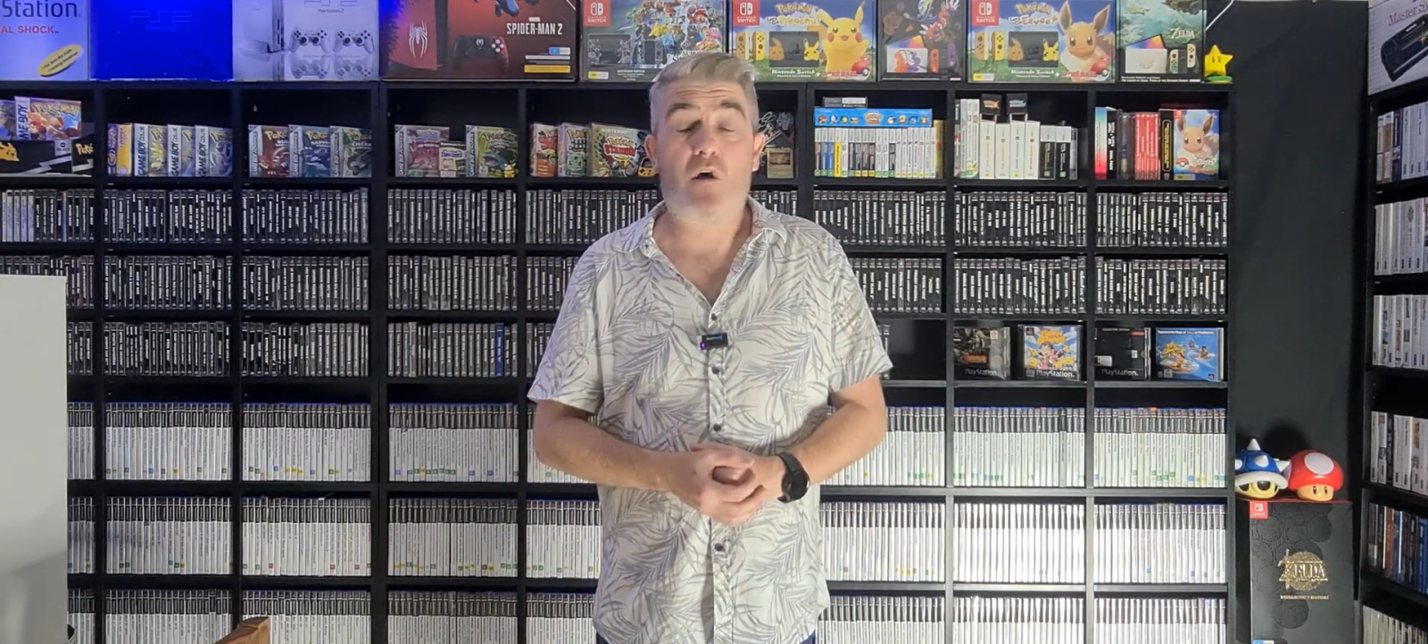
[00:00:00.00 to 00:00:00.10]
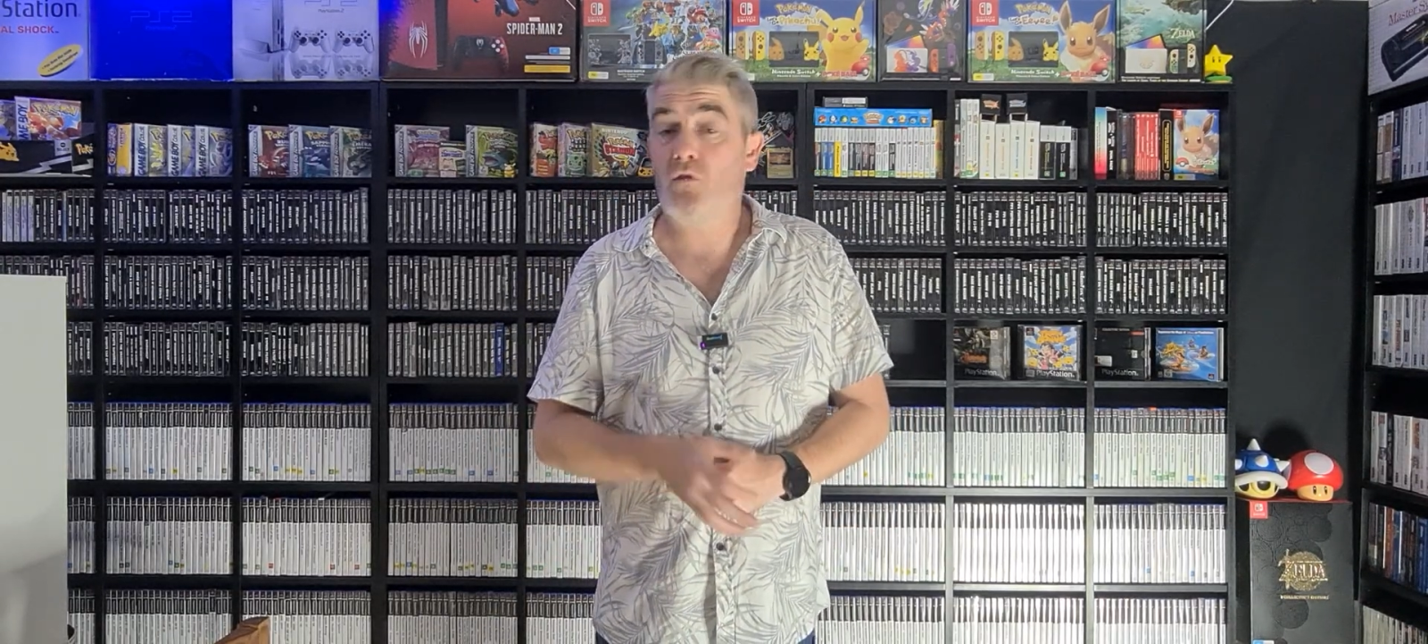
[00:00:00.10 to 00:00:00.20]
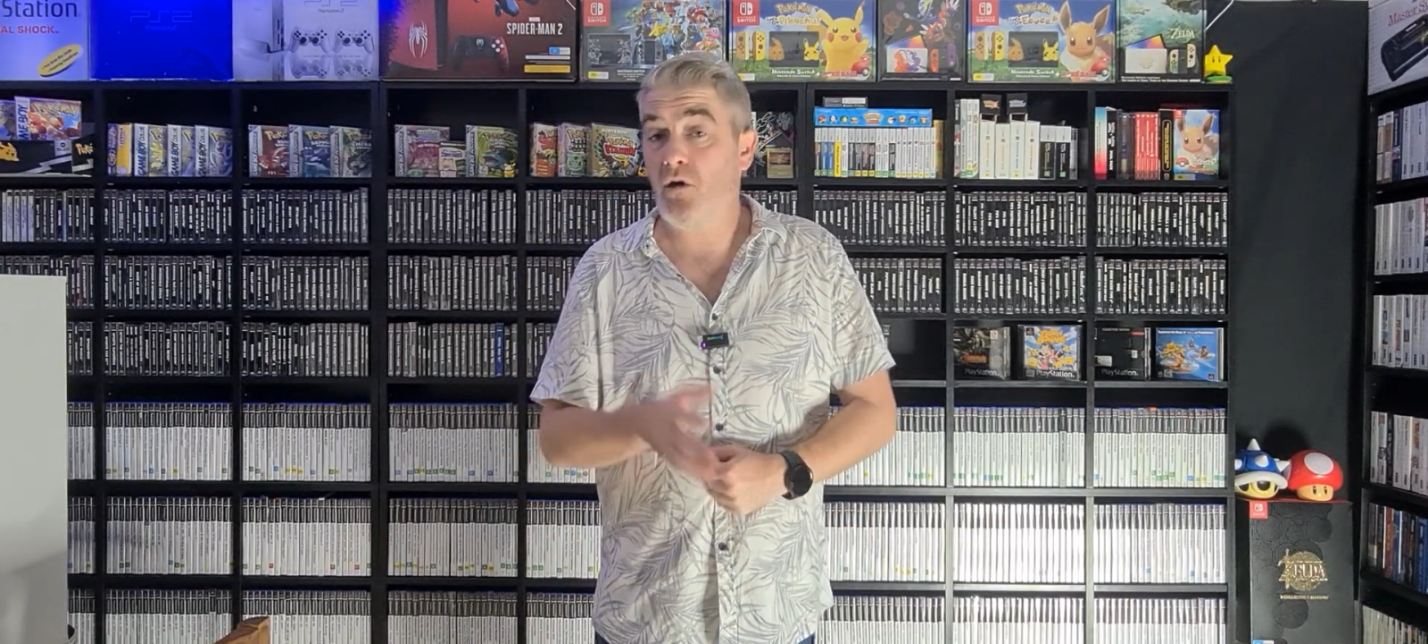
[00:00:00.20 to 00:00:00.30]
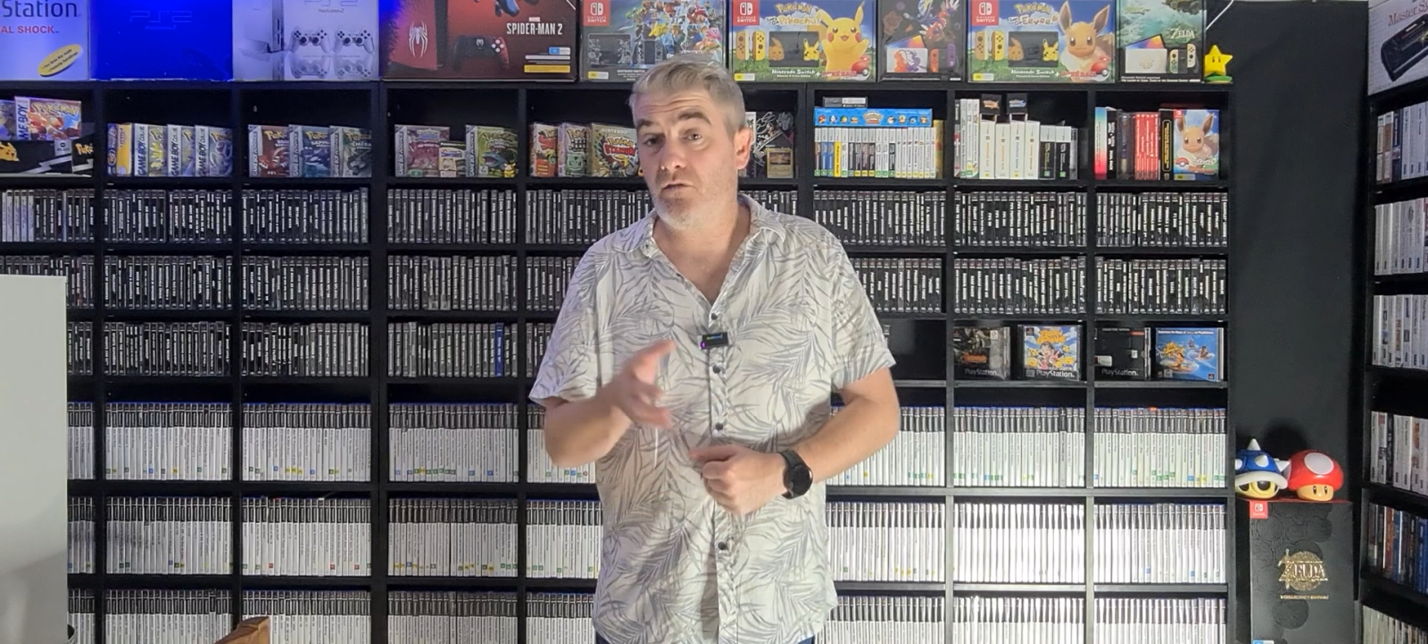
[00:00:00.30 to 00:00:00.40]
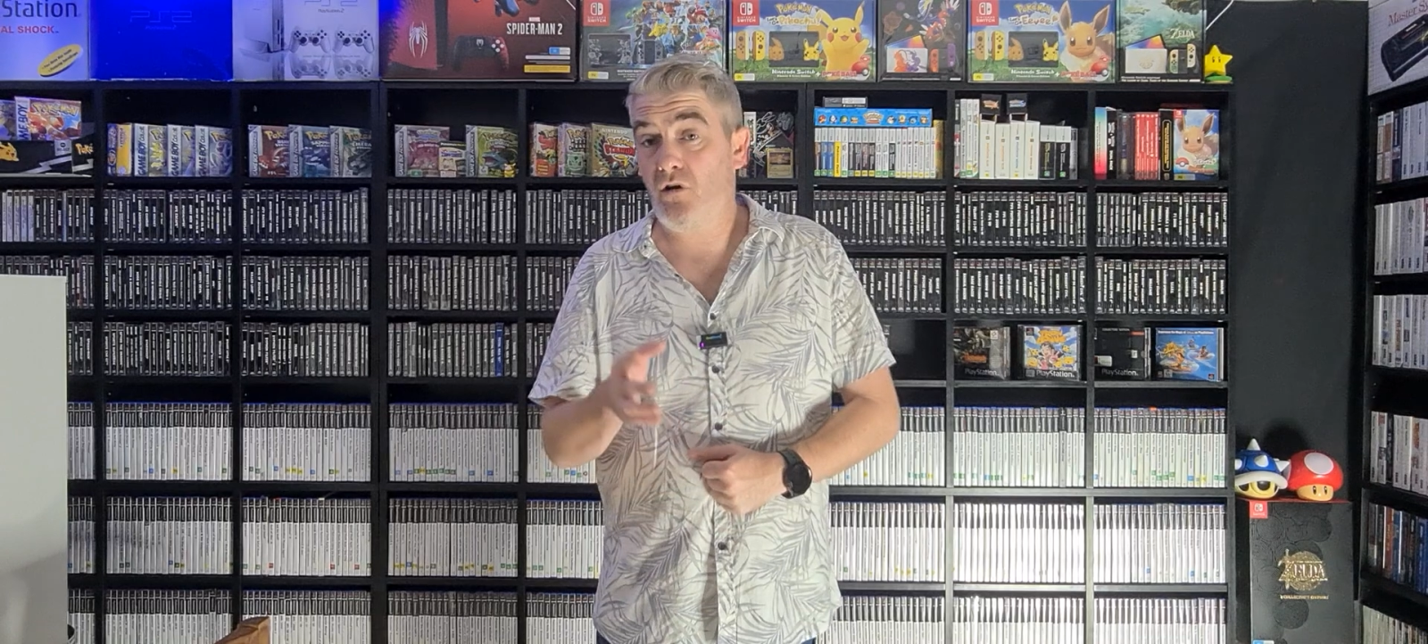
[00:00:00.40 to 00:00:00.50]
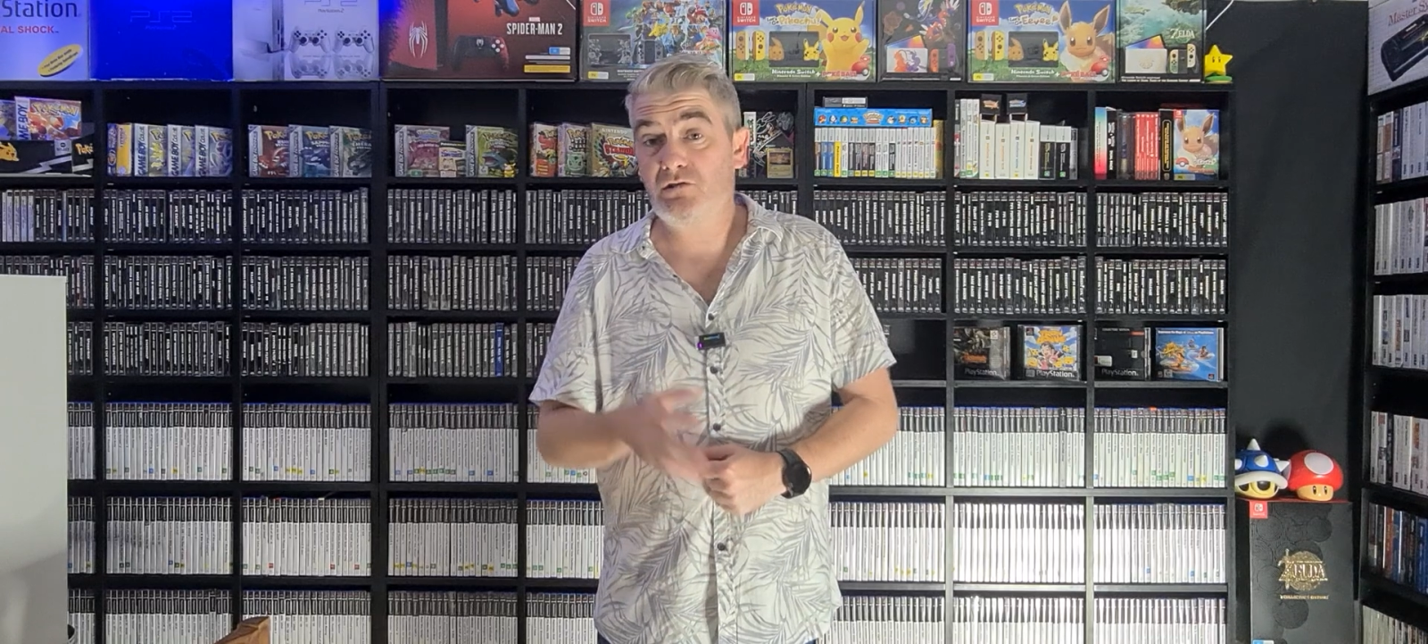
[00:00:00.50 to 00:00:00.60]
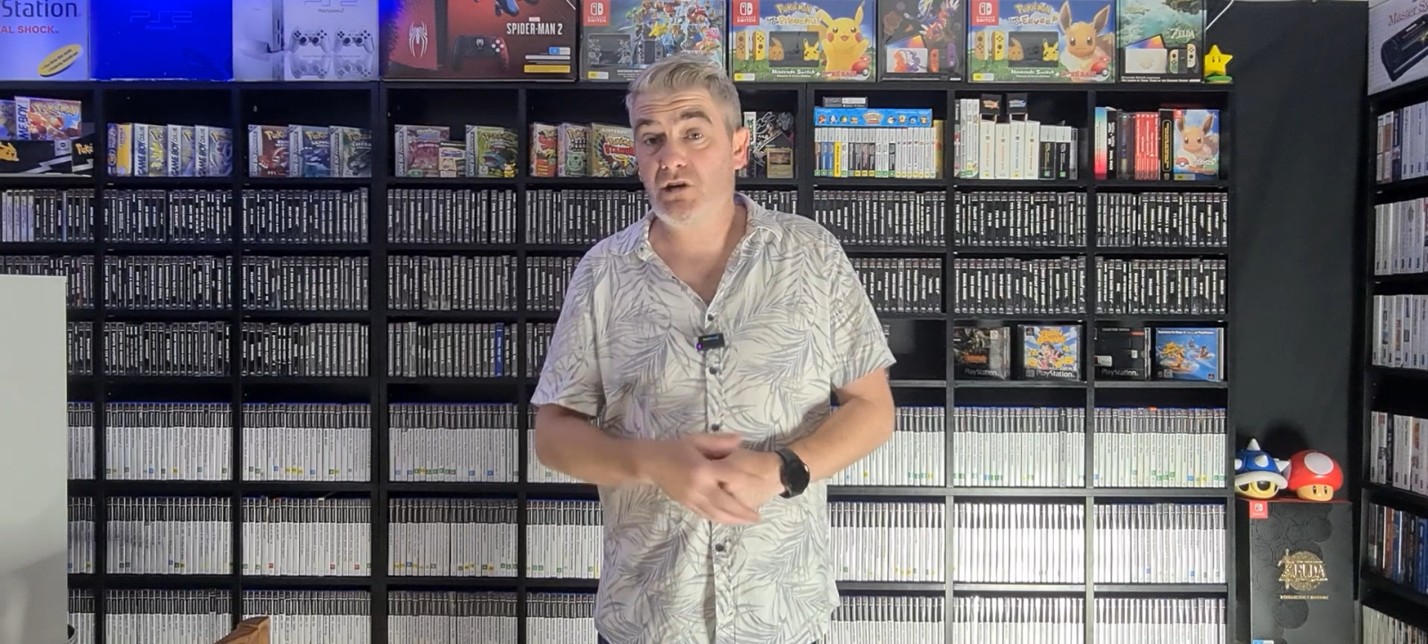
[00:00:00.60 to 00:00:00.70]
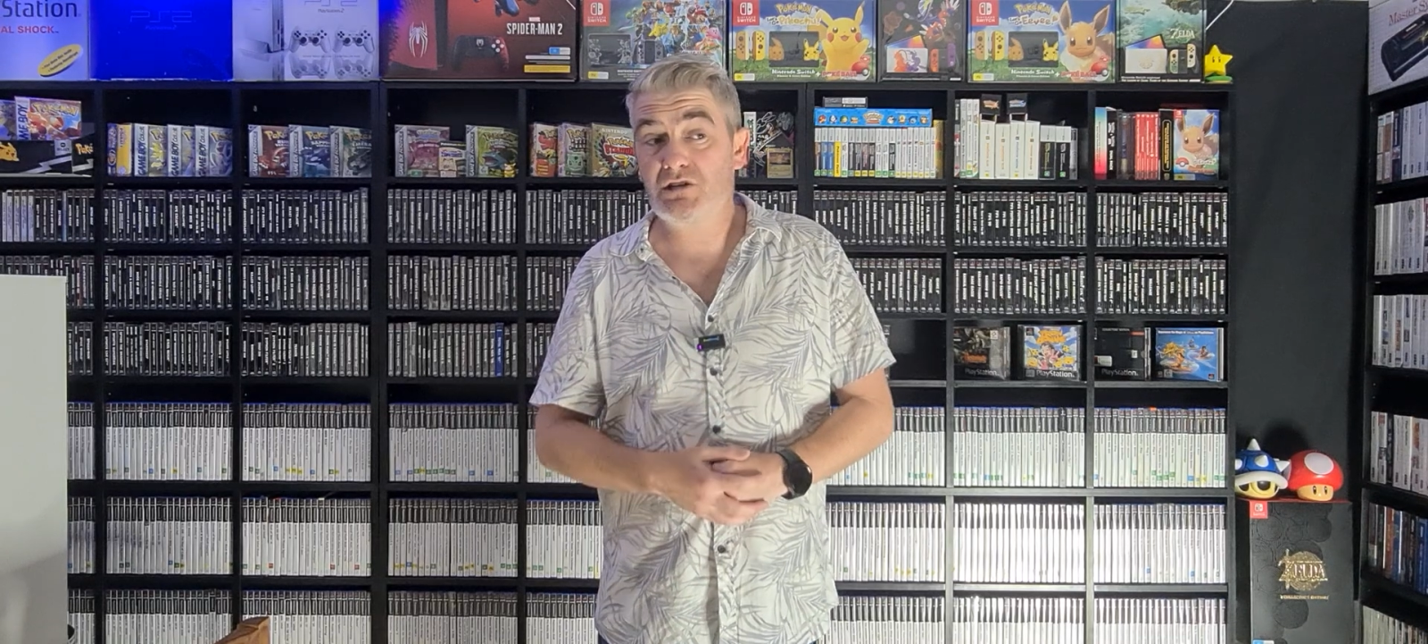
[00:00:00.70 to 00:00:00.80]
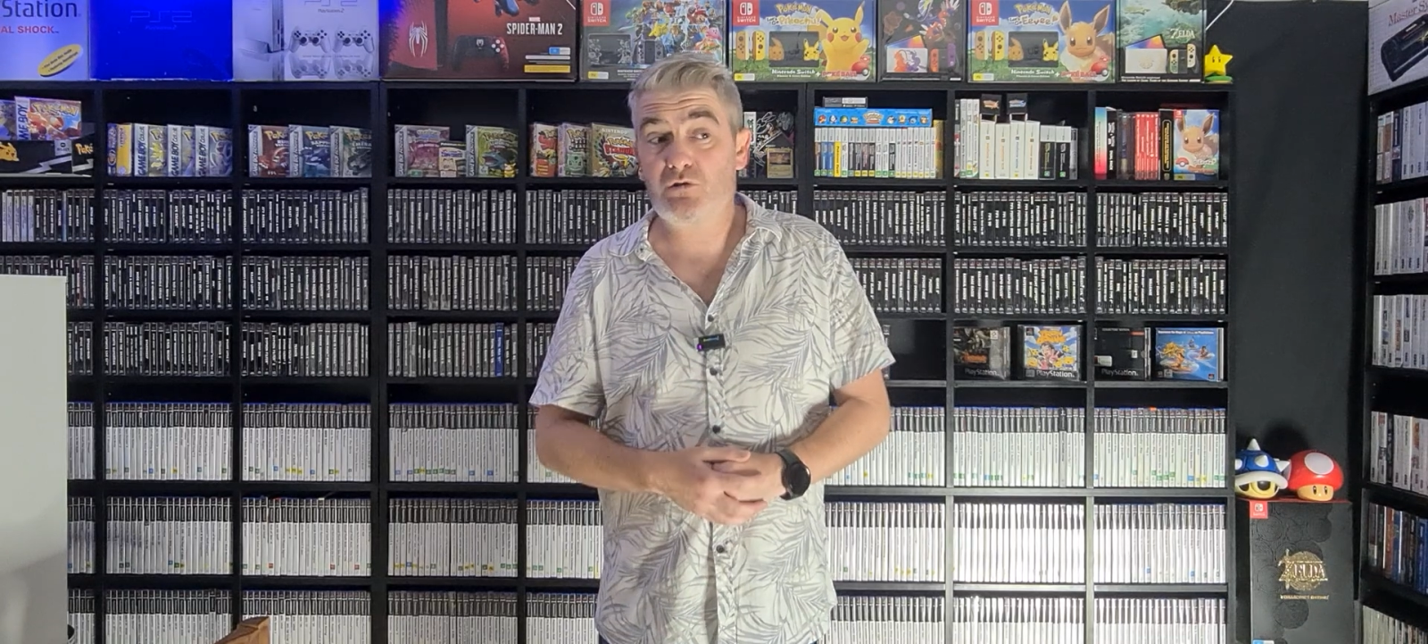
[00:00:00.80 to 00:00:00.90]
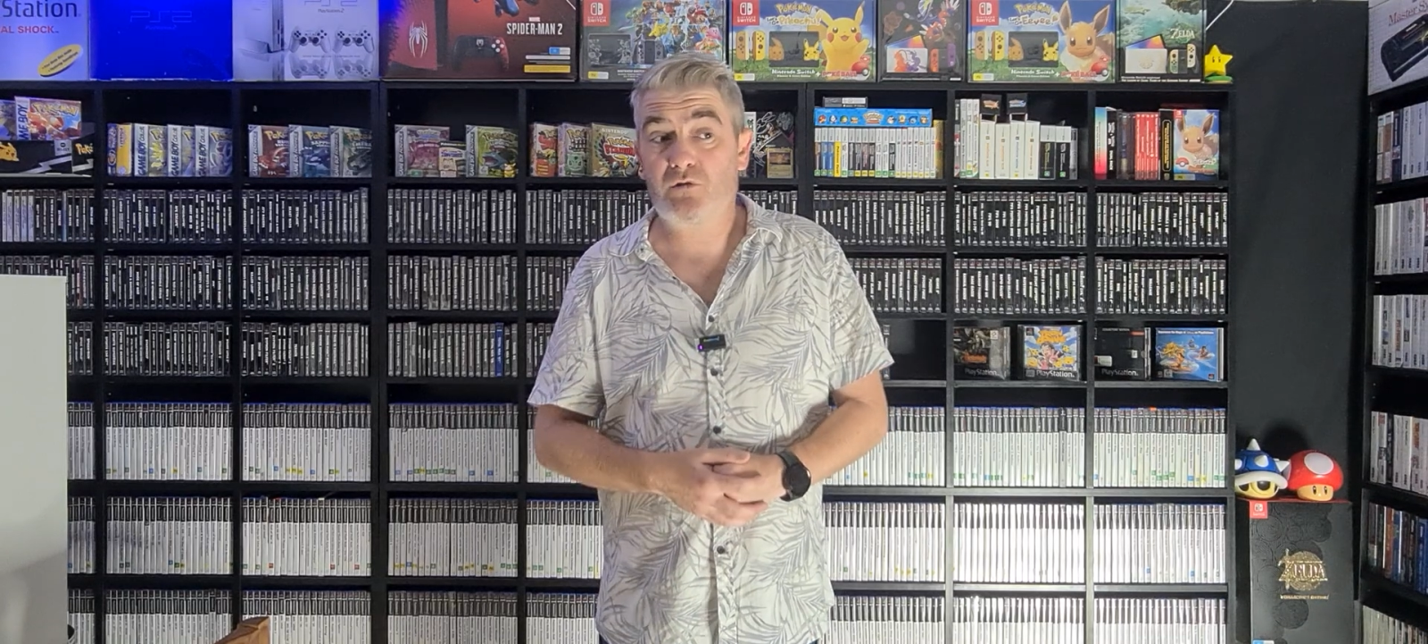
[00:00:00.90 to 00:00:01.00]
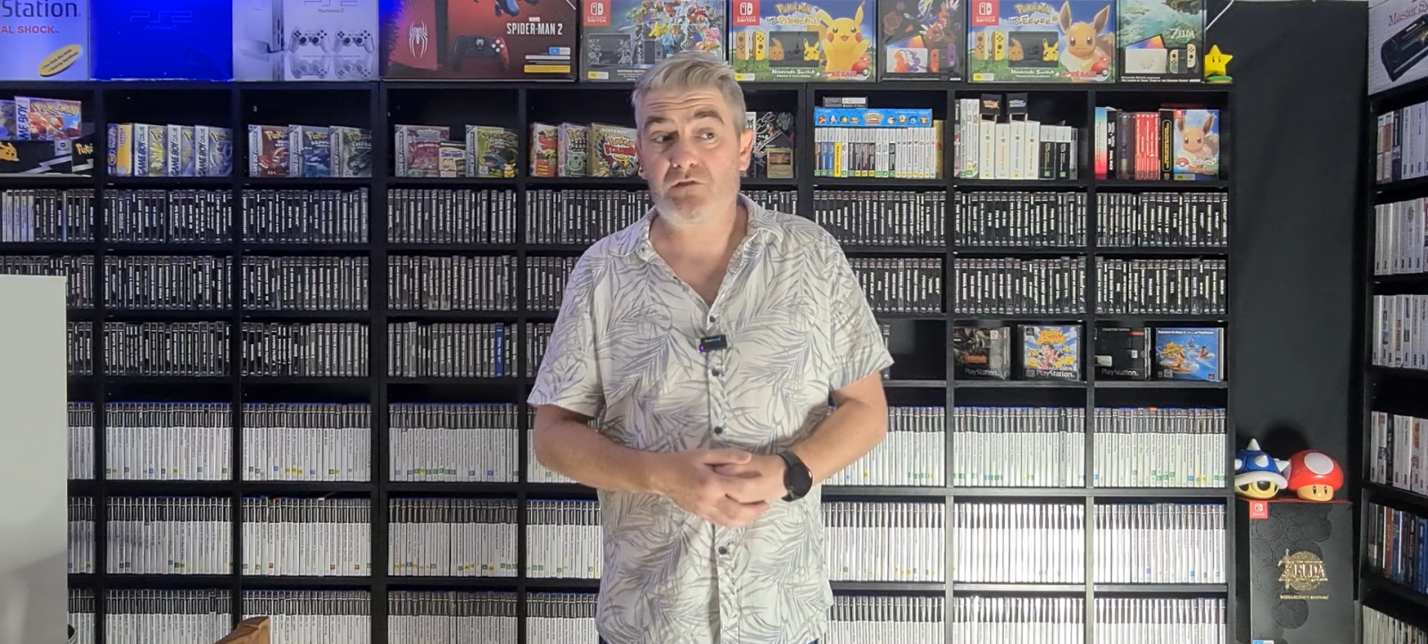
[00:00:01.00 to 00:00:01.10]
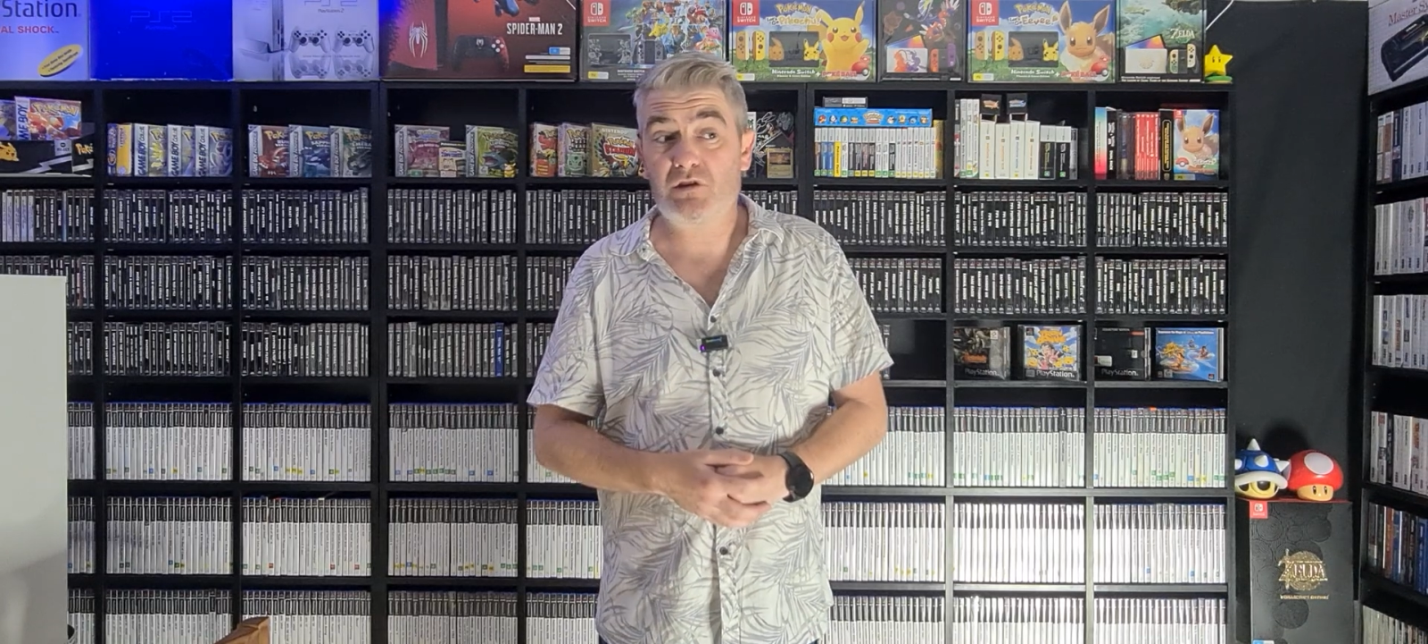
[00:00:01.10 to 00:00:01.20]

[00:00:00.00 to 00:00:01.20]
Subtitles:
not entirely sure if